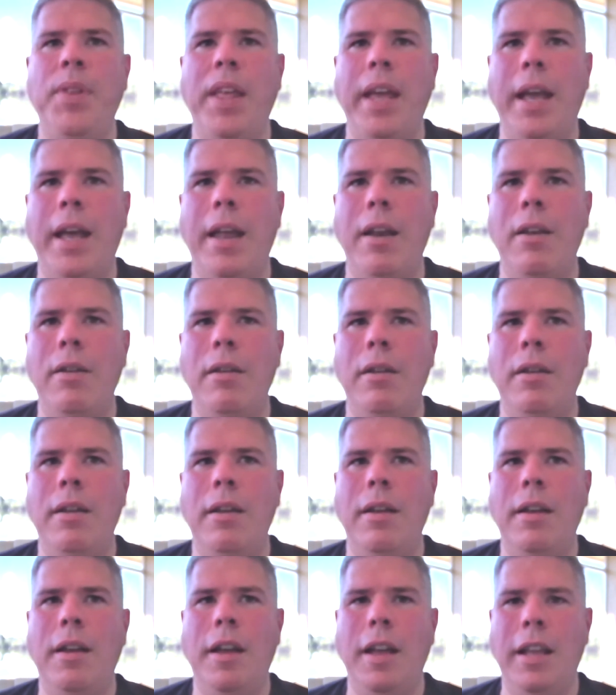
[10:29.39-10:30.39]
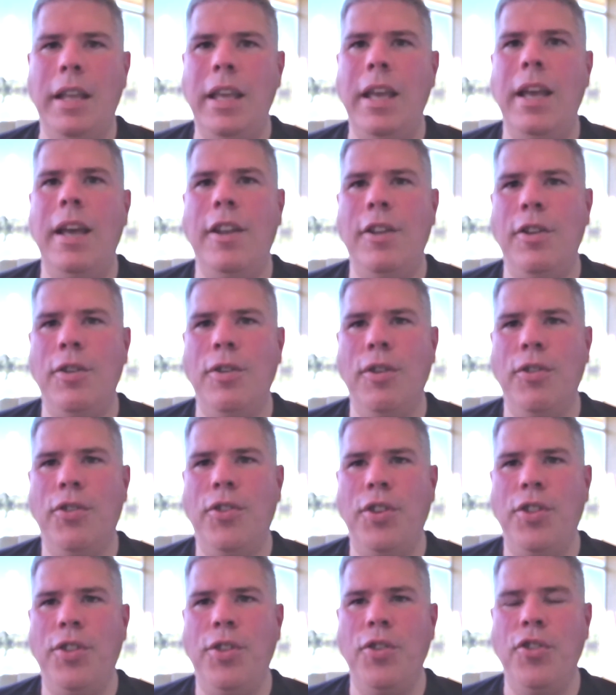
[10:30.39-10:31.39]
And again, there's
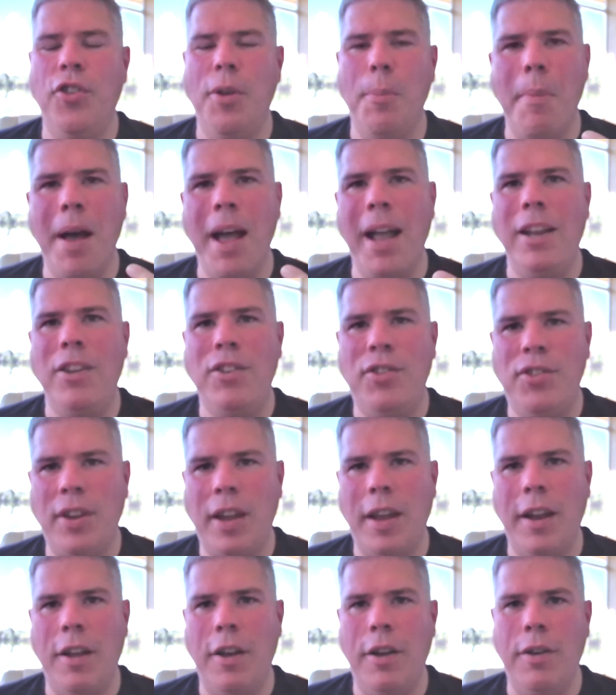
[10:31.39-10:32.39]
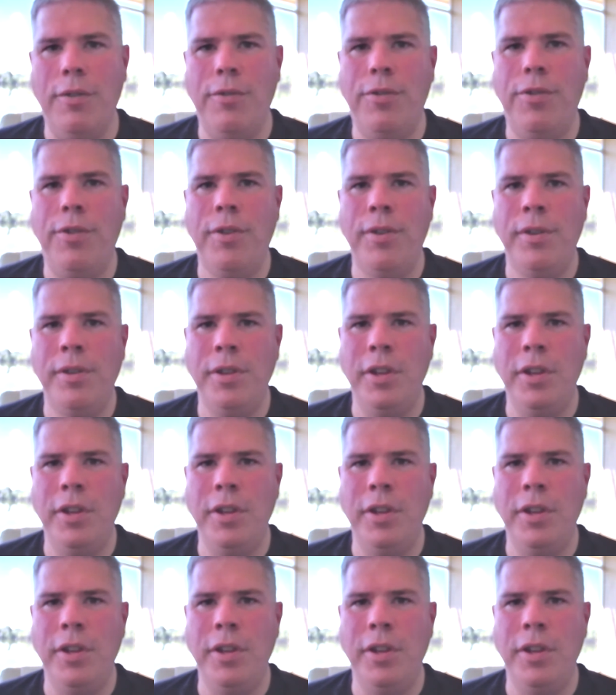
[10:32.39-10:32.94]
a mindset of,